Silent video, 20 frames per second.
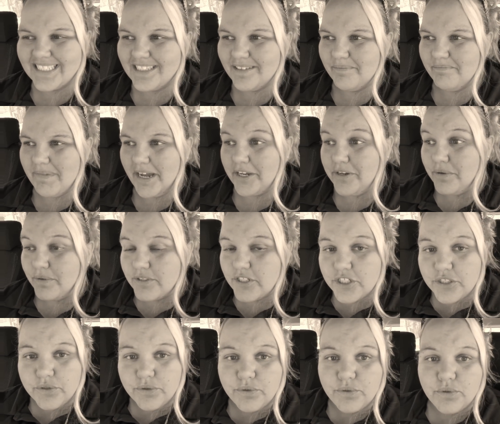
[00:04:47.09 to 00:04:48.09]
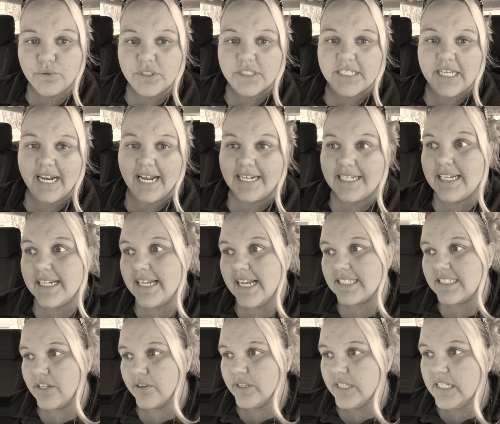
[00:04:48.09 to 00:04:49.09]
My new shoes that I didn't
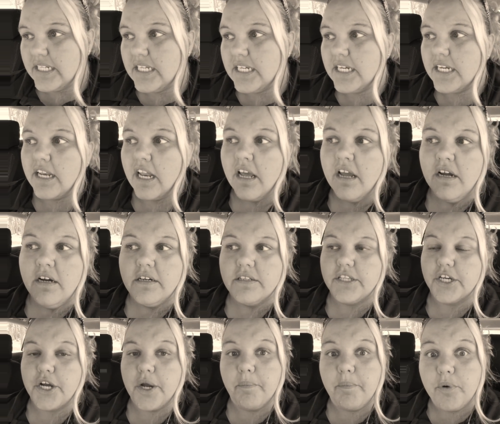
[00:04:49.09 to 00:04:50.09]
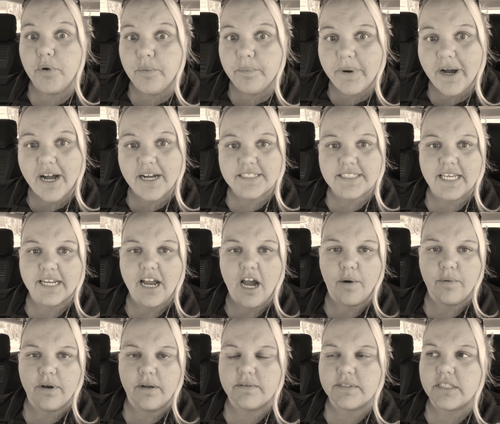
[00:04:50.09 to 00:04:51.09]
necessarily need, the Kaboom box I
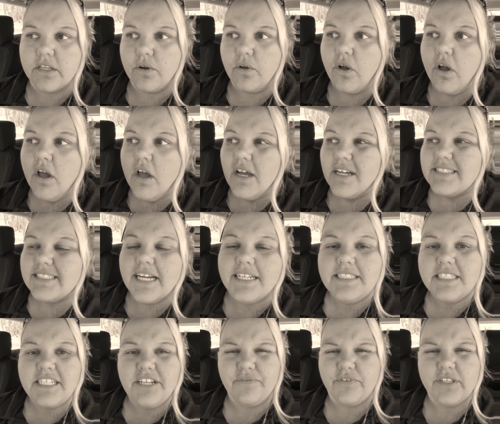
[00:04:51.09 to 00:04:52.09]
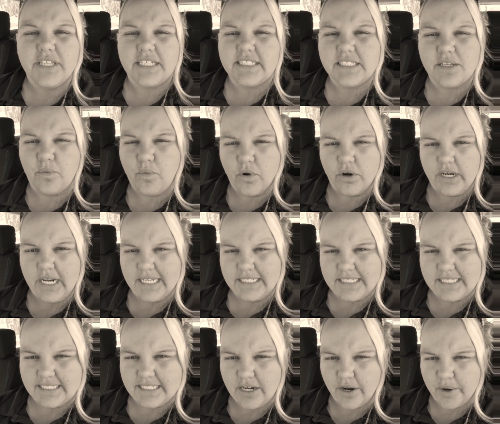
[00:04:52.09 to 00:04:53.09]
got when I was little, tons of different things that weren't
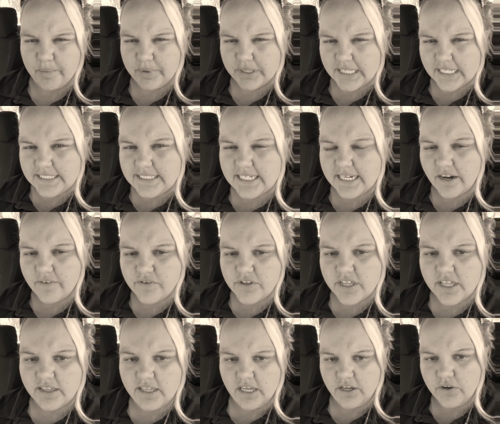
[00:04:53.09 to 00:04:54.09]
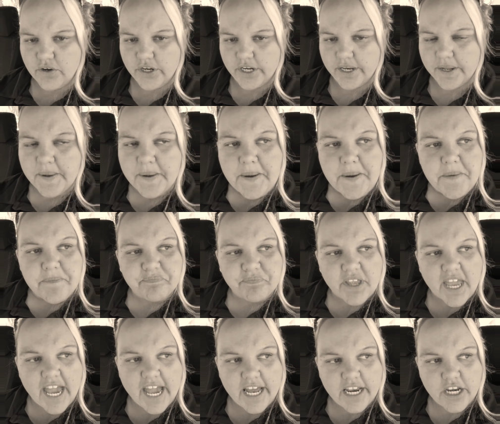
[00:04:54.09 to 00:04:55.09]
necessary, but they did everything they could.
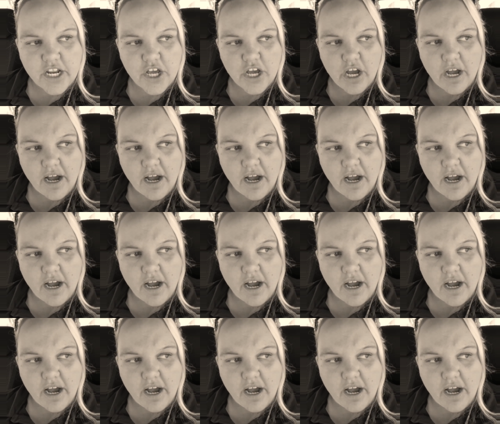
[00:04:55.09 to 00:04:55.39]
And